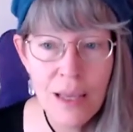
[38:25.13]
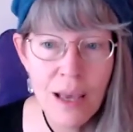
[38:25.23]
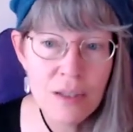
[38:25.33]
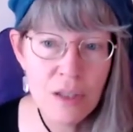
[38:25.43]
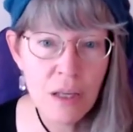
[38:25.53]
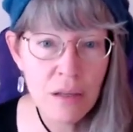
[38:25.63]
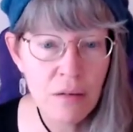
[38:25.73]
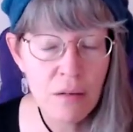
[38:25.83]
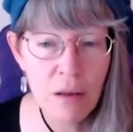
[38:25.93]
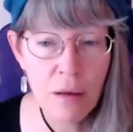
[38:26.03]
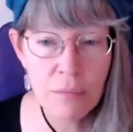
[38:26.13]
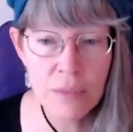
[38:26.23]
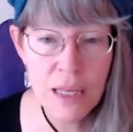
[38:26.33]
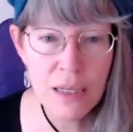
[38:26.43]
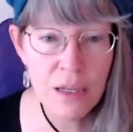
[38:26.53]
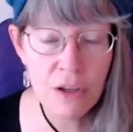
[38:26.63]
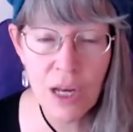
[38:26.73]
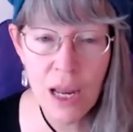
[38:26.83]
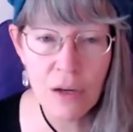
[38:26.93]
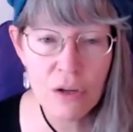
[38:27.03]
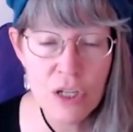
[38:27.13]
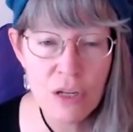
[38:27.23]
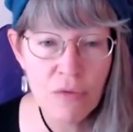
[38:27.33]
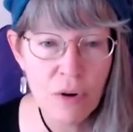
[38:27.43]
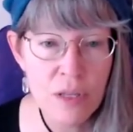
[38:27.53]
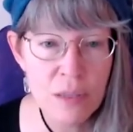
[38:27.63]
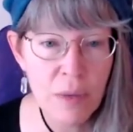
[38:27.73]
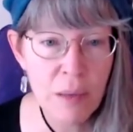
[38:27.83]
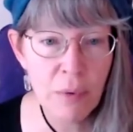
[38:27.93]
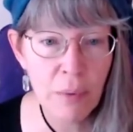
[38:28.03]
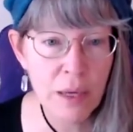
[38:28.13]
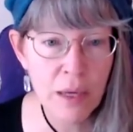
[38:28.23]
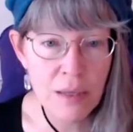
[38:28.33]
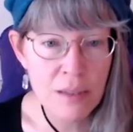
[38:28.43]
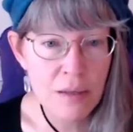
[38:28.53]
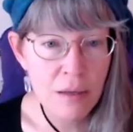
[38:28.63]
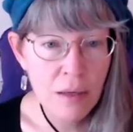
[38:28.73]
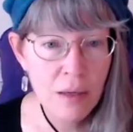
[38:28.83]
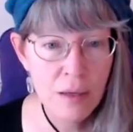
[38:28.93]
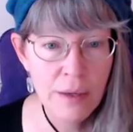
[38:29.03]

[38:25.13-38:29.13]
Yes, and sending good energy for these people because